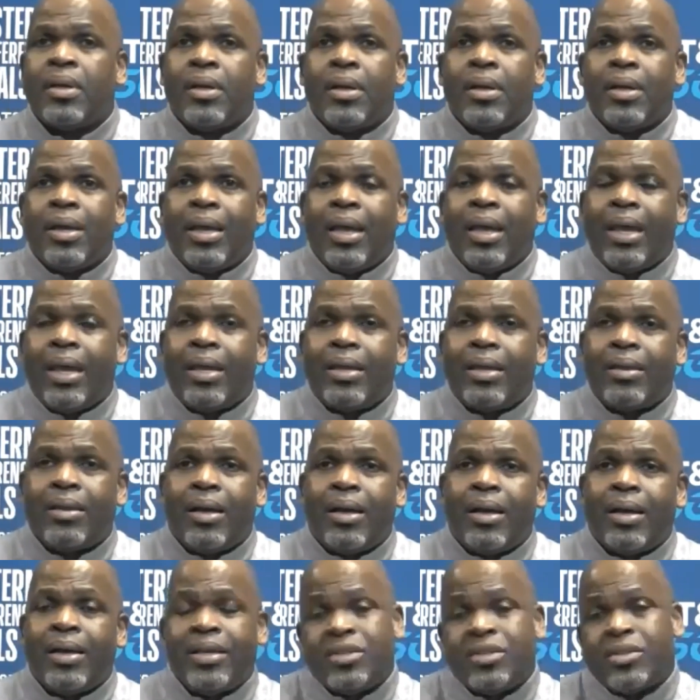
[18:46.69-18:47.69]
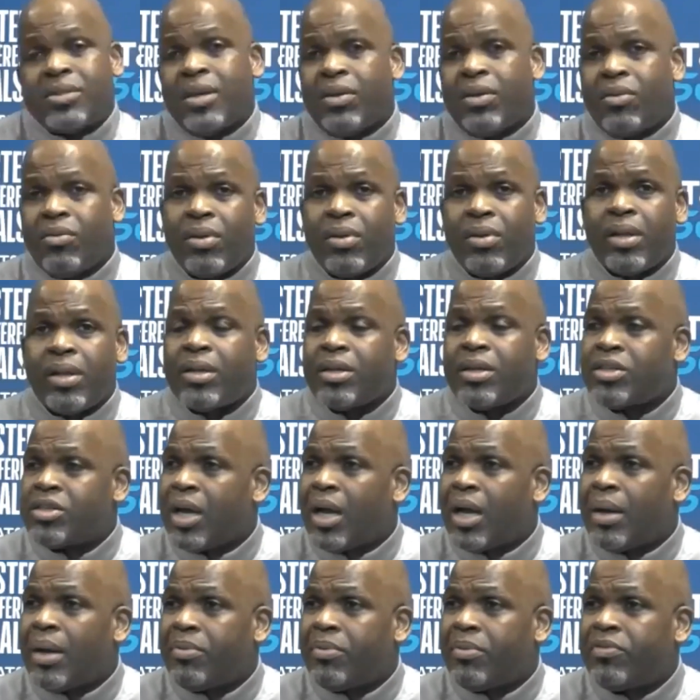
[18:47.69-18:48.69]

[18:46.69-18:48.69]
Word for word: And uh, he's done a really good job of doing